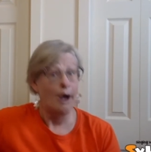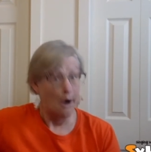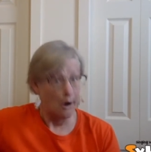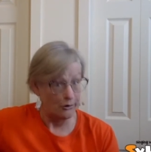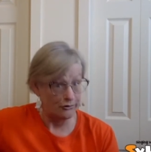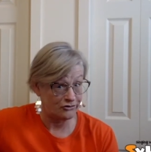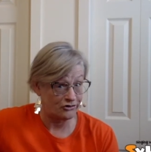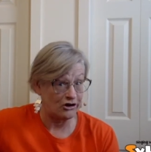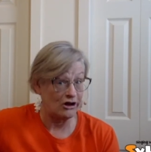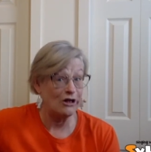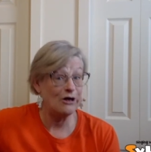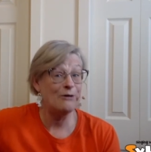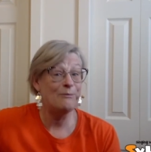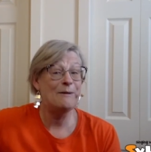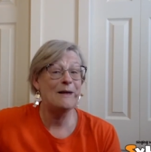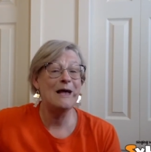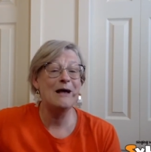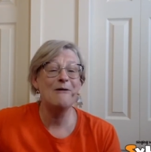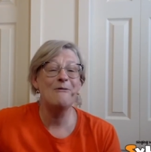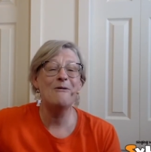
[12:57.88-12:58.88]
Or she'll
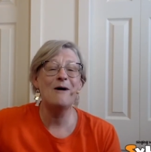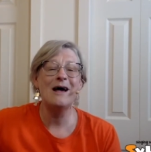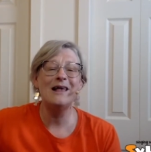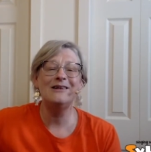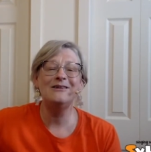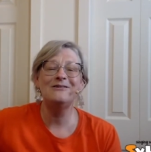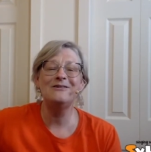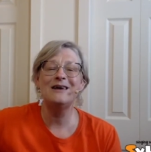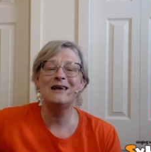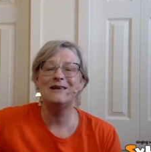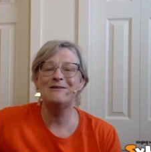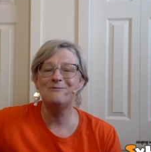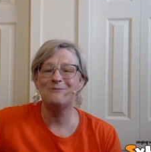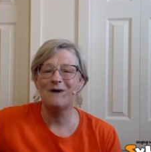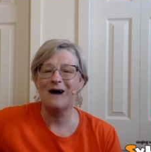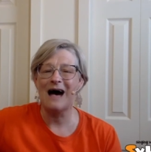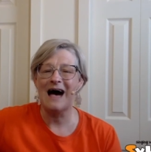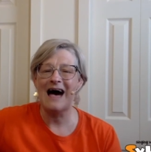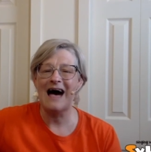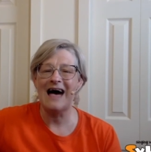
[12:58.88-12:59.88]
be wondering
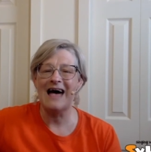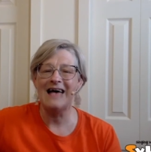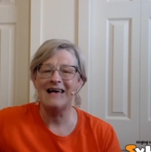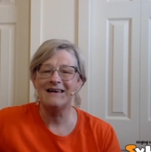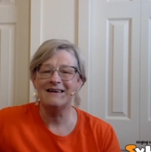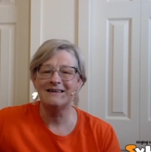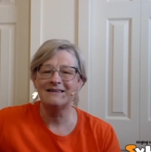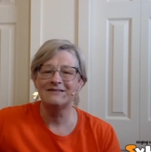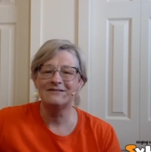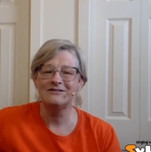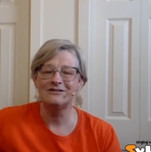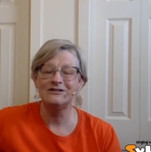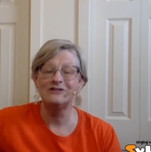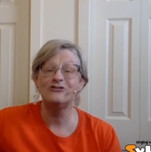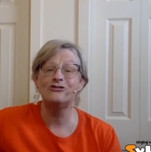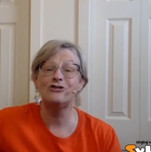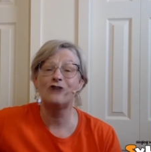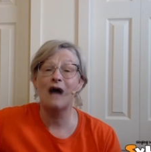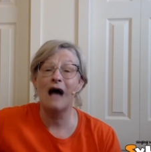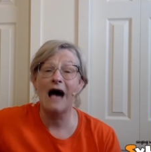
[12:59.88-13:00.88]
why
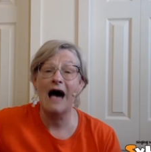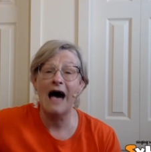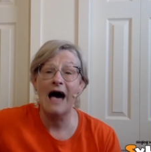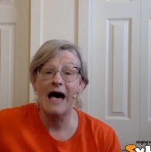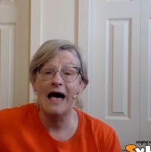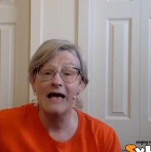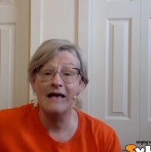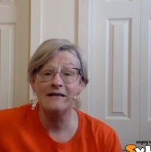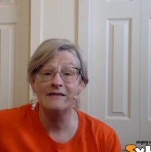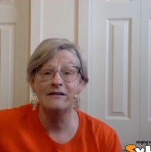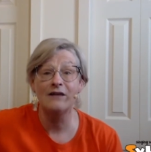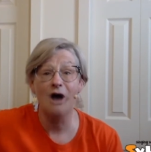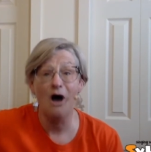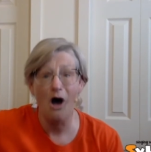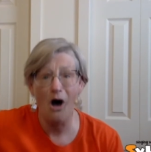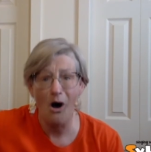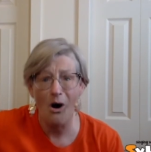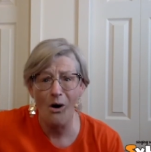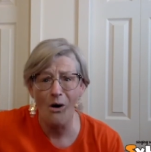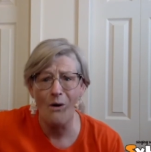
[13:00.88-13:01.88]
she tries.
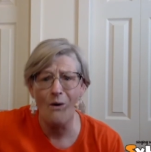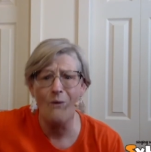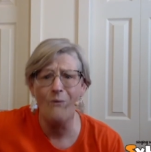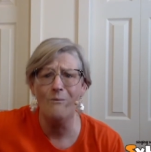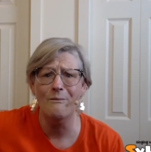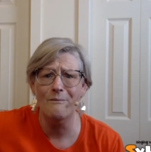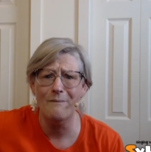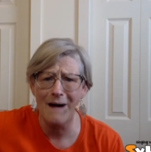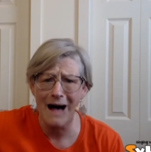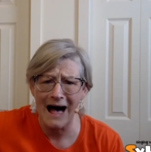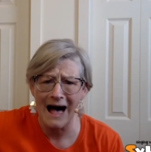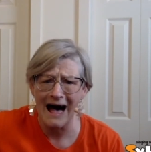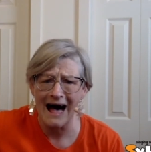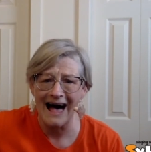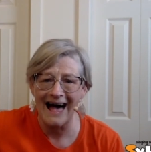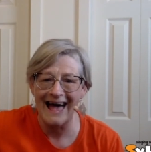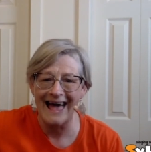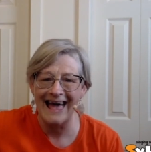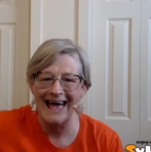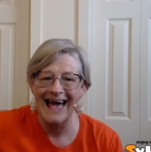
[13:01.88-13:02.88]
Oh
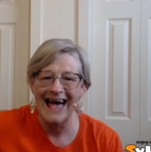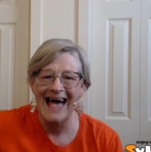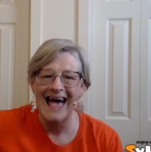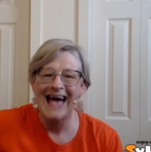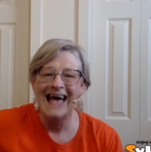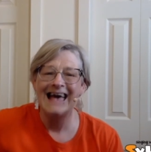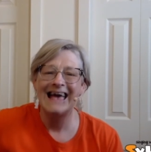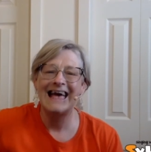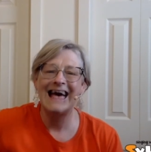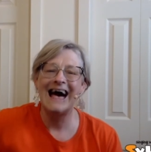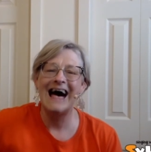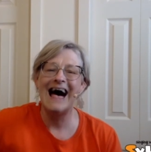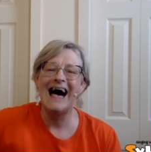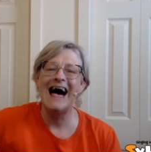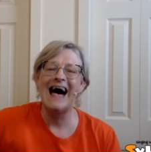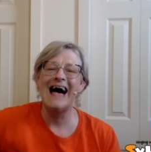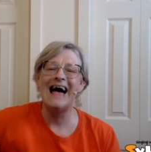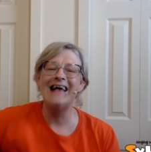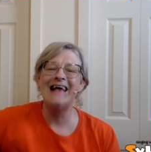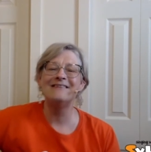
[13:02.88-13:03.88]
my.
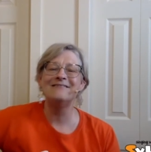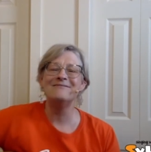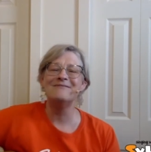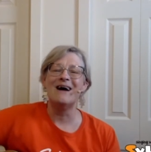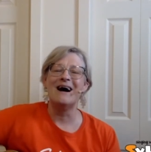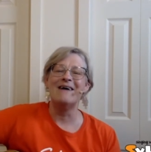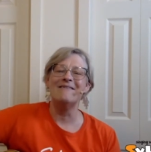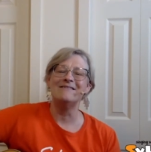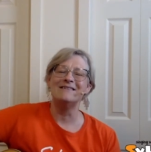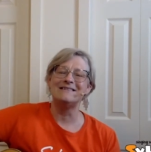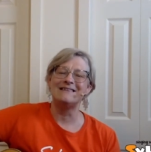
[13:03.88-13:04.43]
Cause mama